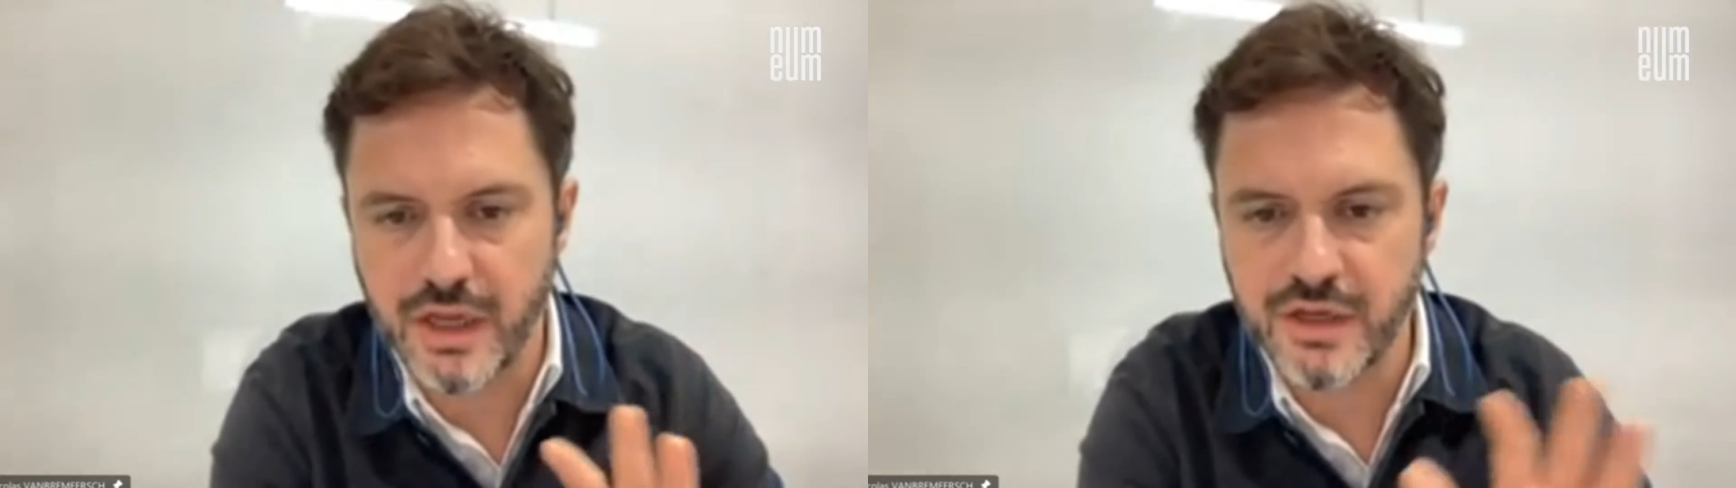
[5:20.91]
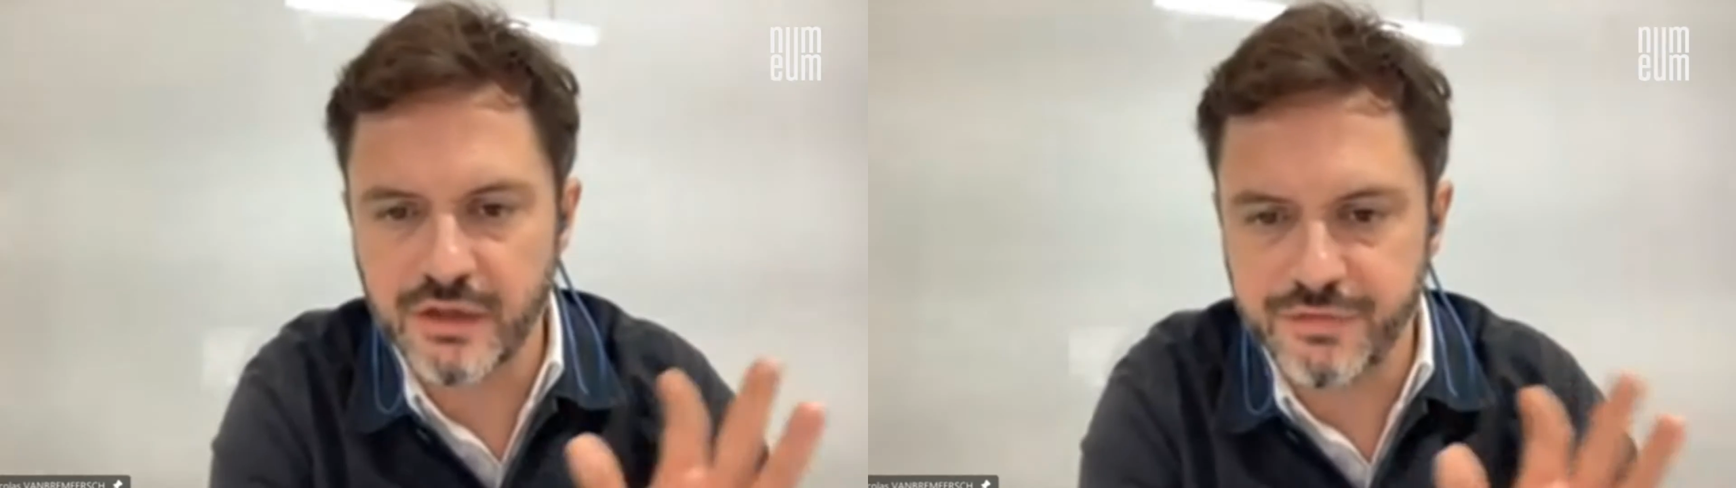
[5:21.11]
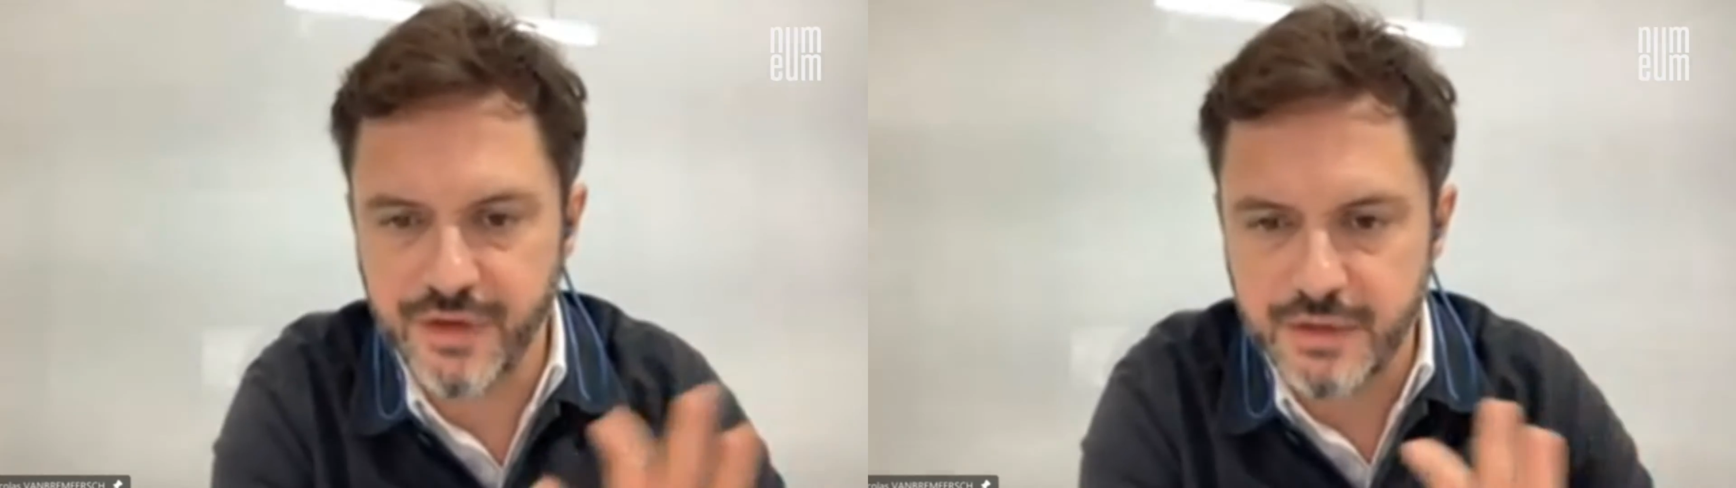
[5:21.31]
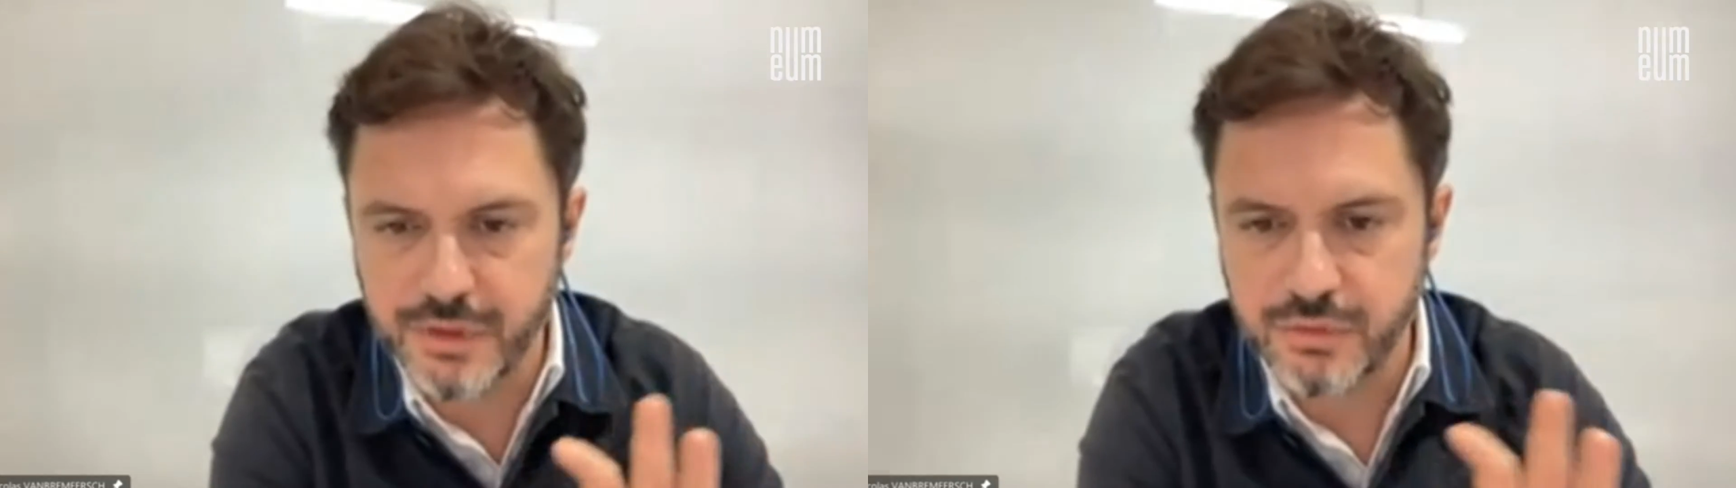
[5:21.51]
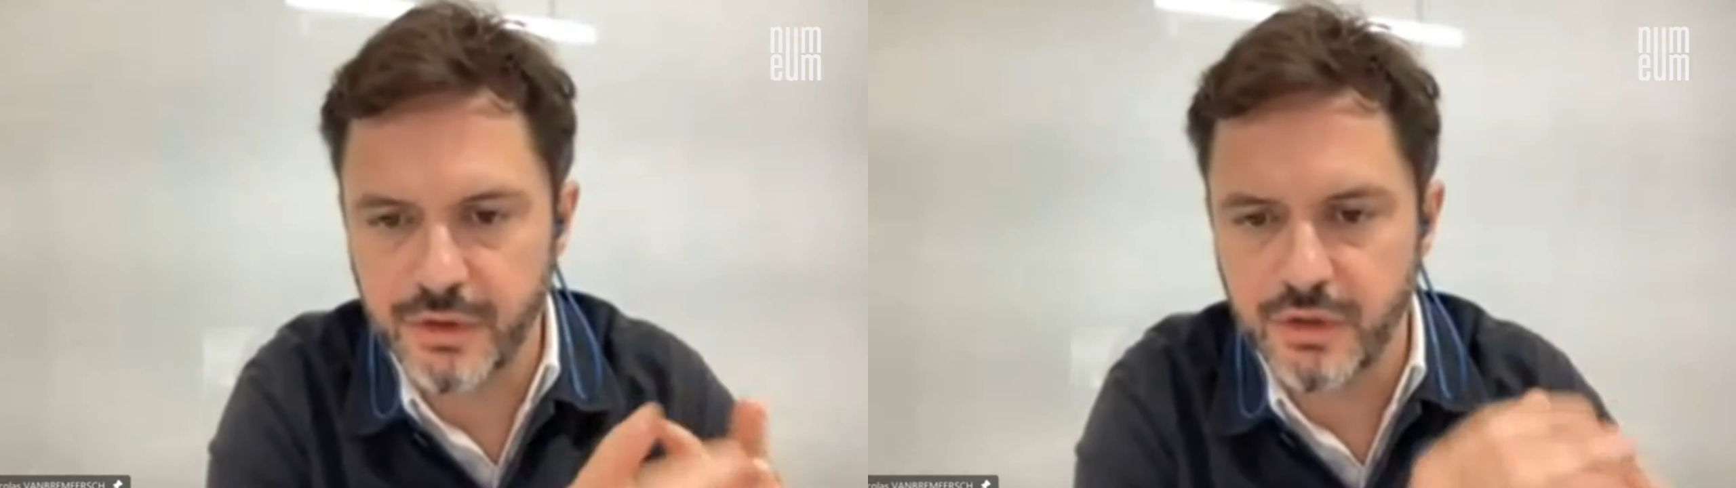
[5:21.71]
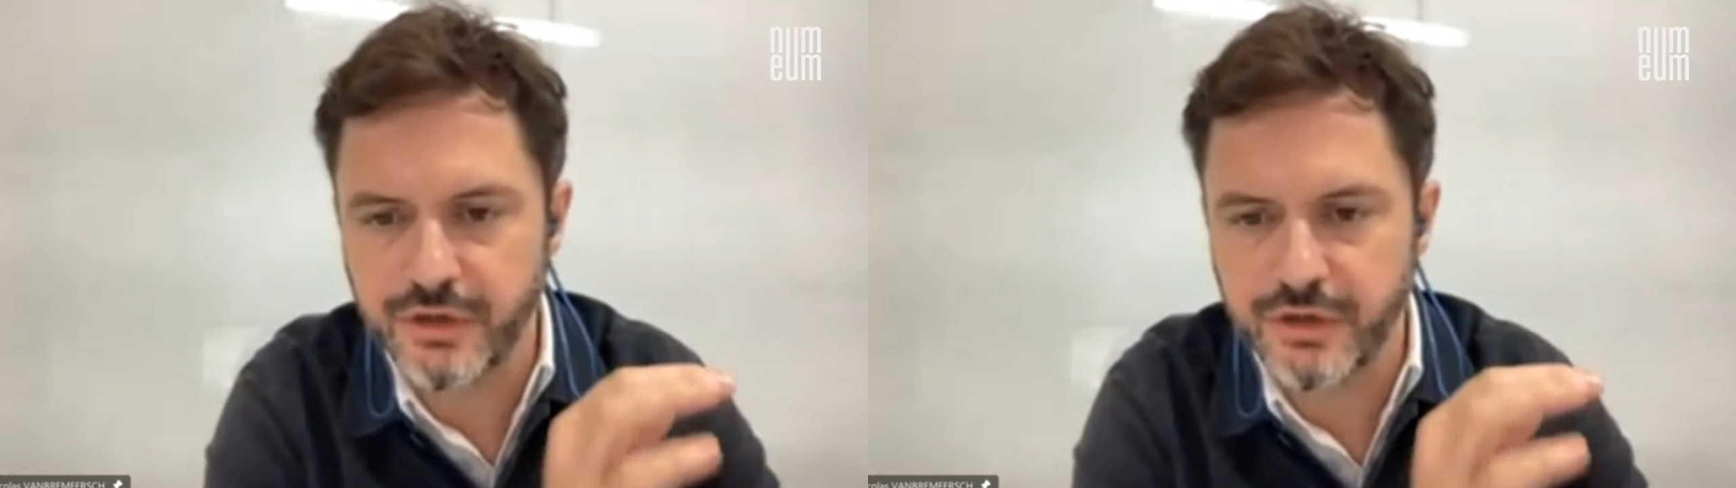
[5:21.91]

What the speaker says: identify between the